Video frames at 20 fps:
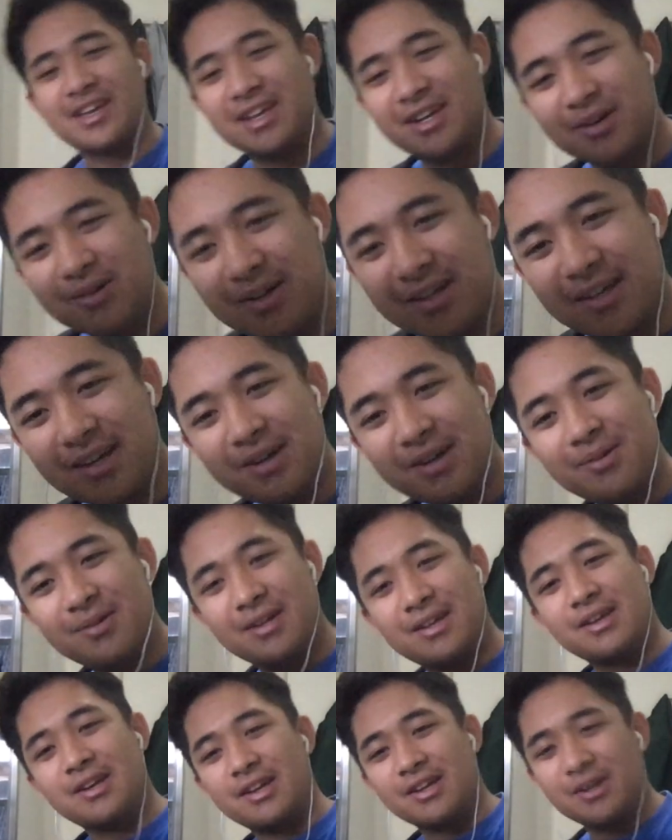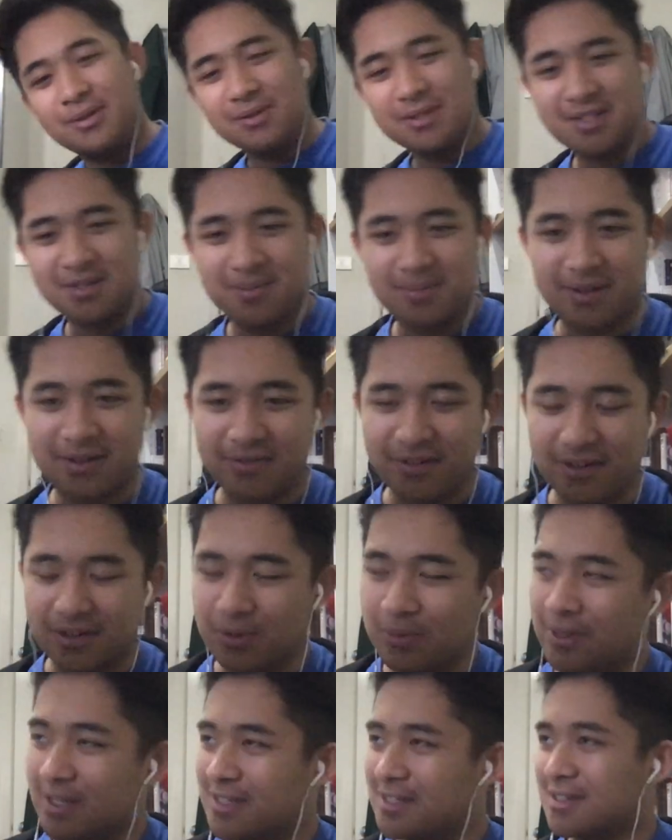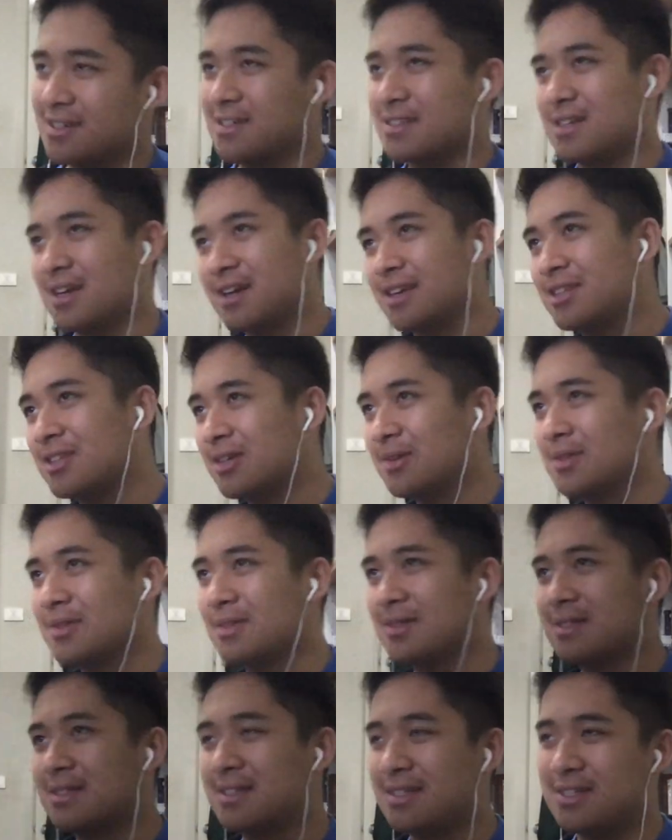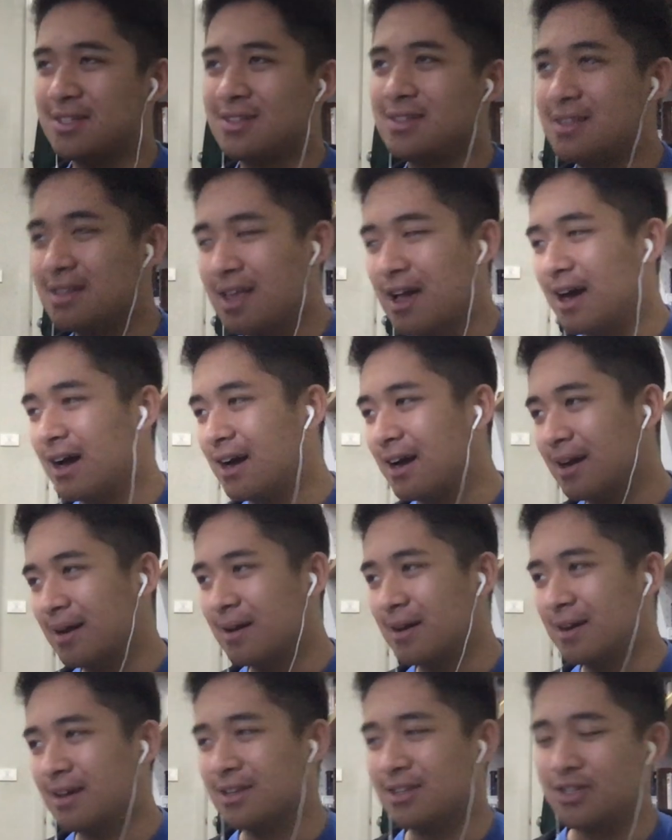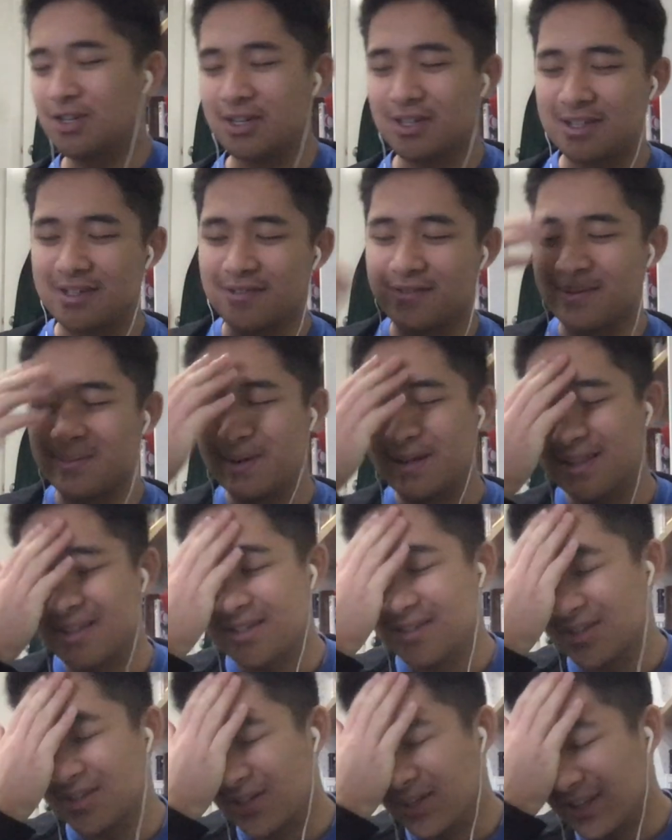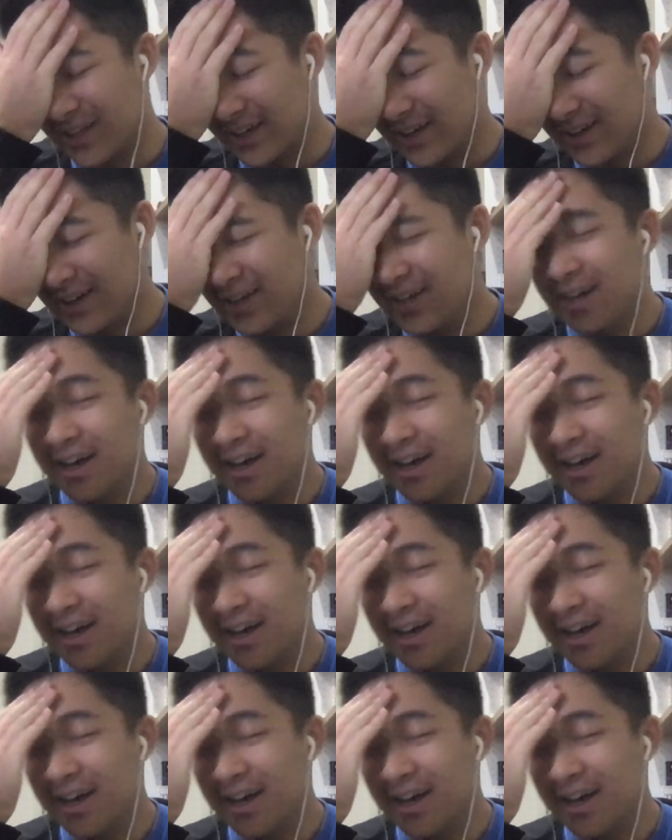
you know you know you know what's a bit of a coincidence? I told uh, Joseph about this earlier.